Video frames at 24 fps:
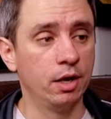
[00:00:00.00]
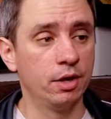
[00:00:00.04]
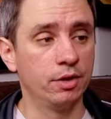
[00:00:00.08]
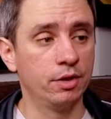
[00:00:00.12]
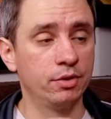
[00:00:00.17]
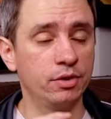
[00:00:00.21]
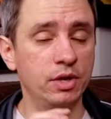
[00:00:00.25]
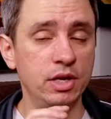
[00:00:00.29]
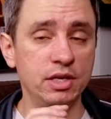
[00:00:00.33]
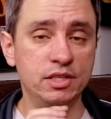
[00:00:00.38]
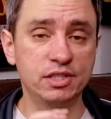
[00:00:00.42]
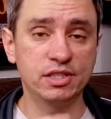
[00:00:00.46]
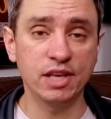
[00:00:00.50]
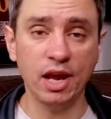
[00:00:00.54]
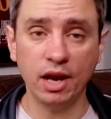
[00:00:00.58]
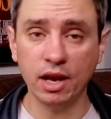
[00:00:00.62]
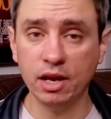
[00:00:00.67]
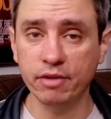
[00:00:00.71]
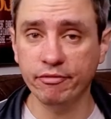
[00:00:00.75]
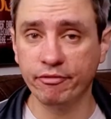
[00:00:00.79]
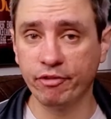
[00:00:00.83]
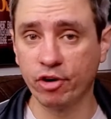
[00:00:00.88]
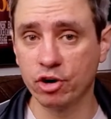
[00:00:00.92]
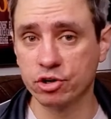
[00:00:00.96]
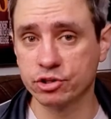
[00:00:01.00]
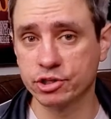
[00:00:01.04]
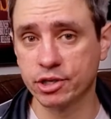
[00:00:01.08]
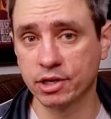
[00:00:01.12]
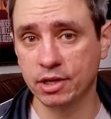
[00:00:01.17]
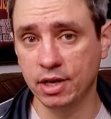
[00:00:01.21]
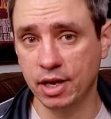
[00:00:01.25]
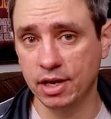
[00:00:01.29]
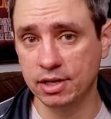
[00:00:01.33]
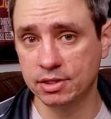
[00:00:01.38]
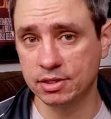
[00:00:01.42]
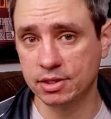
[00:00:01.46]
The second version
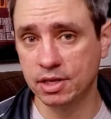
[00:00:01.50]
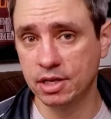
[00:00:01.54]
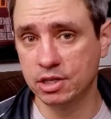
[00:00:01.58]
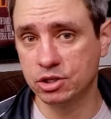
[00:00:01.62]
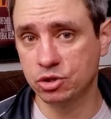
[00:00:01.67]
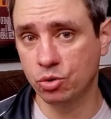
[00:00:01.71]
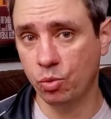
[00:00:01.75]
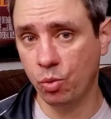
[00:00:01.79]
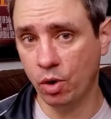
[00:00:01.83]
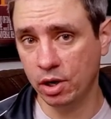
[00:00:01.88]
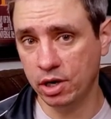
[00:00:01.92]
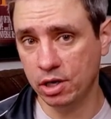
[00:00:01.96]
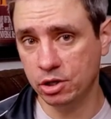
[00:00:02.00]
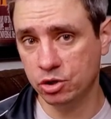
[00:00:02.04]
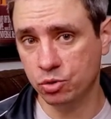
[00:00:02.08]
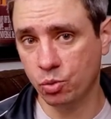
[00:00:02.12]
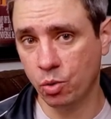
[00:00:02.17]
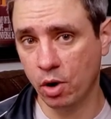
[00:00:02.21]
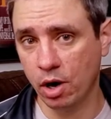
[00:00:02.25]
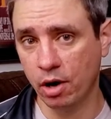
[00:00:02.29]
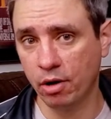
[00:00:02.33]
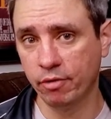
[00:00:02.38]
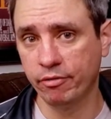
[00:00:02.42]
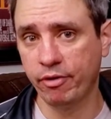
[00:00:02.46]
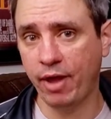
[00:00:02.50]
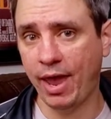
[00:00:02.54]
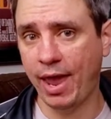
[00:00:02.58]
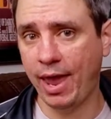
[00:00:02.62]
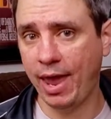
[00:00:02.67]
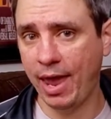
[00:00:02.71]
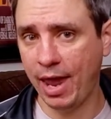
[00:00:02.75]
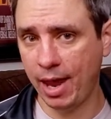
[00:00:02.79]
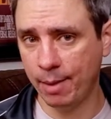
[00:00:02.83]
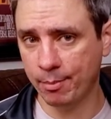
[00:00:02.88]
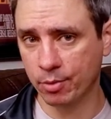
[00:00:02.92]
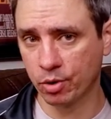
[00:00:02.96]
is the 2012
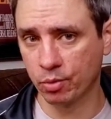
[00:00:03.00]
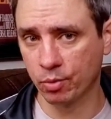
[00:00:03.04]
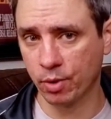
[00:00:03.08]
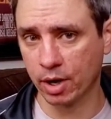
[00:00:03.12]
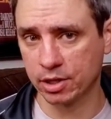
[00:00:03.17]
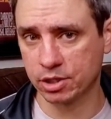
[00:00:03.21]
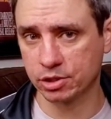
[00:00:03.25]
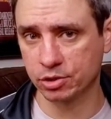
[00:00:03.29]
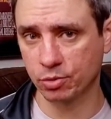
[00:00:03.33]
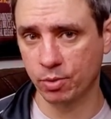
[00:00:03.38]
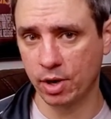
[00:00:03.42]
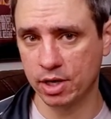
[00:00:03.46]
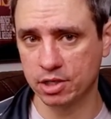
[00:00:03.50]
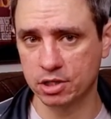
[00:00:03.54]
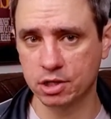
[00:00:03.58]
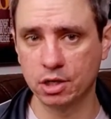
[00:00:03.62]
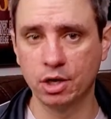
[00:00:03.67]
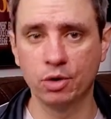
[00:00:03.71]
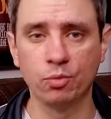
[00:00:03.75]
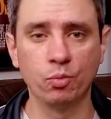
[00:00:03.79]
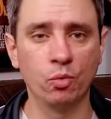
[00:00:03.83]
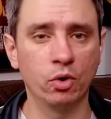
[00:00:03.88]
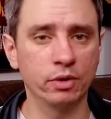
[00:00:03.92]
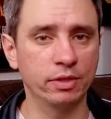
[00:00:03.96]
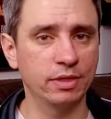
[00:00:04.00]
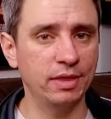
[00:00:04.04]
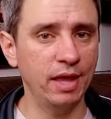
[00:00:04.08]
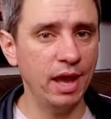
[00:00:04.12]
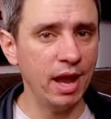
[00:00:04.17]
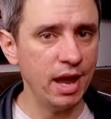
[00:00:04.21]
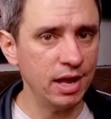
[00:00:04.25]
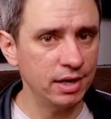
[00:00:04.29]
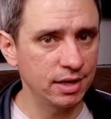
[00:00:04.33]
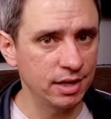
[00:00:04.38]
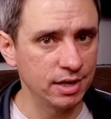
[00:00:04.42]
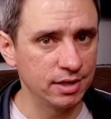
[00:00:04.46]
Hammer restoration, and what
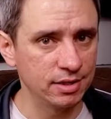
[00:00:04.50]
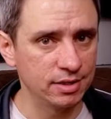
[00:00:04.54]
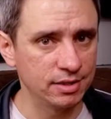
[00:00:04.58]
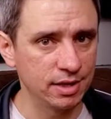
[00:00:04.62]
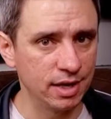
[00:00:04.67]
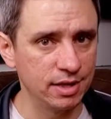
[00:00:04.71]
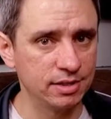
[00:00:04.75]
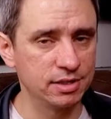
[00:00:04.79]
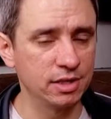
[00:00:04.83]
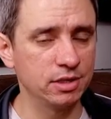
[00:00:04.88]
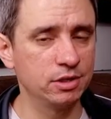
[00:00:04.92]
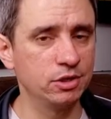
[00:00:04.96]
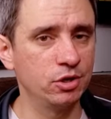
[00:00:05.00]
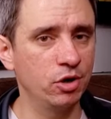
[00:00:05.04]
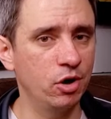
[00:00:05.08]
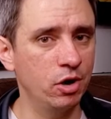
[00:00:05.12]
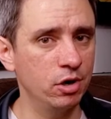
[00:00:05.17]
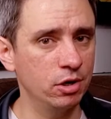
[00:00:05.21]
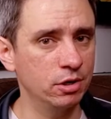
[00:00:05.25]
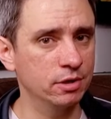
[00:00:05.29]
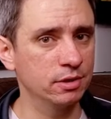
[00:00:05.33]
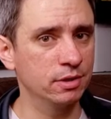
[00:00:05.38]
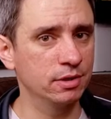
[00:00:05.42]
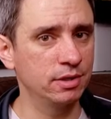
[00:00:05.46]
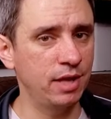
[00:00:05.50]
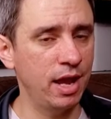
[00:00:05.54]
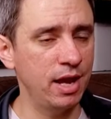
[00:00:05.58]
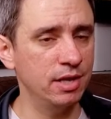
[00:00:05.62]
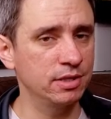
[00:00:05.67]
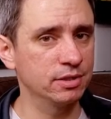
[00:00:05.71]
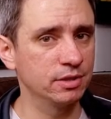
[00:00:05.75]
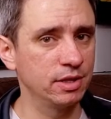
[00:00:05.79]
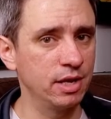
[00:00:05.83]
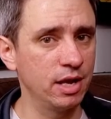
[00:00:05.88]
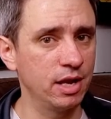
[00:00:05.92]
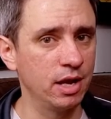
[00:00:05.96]
that is it takes
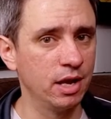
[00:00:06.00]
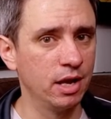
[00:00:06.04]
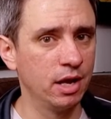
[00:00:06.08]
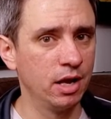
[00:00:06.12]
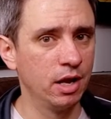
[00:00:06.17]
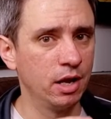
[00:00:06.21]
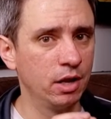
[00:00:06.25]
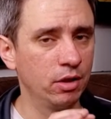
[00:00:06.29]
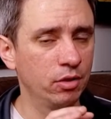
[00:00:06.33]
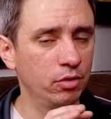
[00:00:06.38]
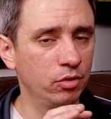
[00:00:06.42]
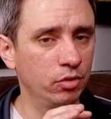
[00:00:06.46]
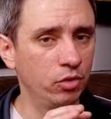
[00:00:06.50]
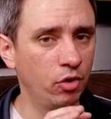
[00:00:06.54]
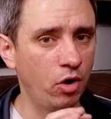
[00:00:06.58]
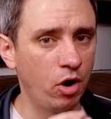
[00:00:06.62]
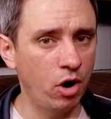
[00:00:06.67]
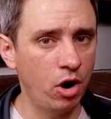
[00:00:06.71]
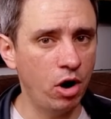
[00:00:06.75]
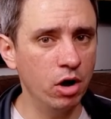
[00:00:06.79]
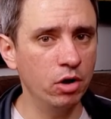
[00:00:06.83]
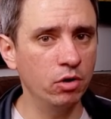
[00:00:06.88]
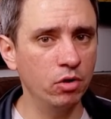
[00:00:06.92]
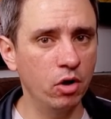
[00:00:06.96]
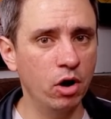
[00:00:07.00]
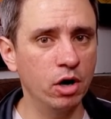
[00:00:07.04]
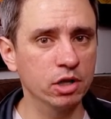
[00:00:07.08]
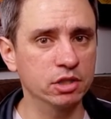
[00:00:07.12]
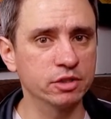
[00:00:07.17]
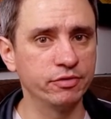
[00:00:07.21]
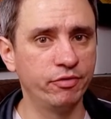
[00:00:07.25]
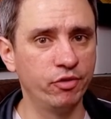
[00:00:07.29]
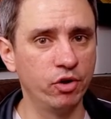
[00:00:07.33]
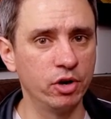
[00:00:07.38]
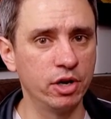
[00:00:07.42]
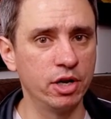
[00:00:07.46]
the long-lost
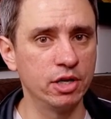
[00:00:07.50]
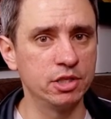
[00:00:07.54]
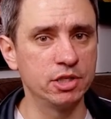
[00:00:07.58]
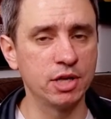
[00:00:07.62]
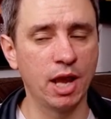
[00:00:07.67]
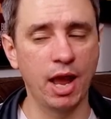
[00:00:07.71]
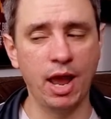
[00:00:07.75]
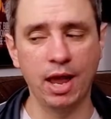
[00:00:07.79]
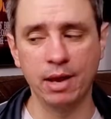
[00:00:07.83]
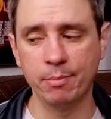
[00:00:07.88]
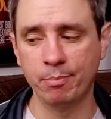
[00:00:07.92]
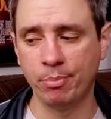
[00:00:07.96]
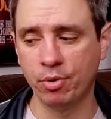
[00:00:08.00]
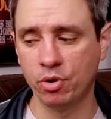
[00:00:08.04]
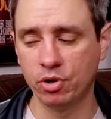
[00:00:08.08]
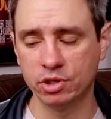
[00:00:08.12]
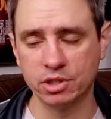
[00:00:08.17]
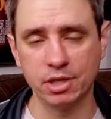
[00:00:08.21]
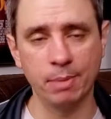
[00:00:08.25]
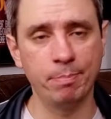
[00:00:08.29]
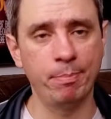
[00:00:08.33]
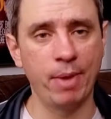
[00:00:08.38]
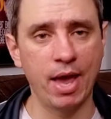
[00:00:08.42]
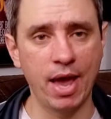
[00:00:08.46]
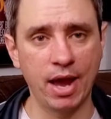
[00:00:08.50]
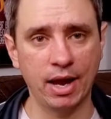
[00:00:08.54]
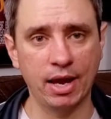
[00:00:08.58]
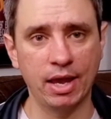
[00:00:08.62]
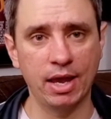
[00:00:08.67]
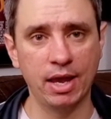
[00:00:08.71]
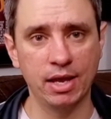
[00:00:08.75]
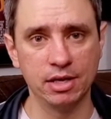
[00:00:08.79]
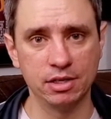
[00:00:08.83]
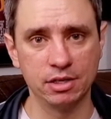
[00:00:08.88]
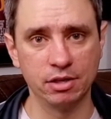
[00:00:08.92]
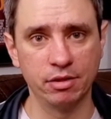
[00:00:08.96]
footage and puts it back
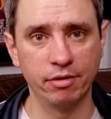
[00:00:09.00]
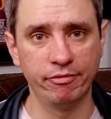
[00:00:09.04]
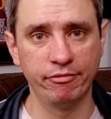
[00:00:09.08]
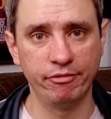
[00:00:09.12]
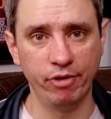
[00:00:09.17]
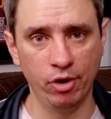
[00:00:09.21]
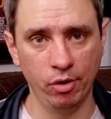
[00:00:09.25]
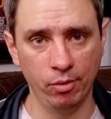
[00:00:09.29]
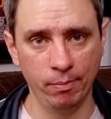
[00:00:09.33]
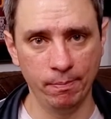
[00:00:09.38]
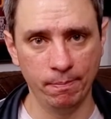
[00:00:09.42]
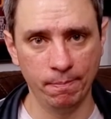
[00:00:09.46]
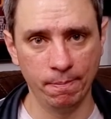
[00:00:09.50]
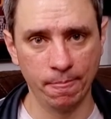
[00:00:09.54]
into the film.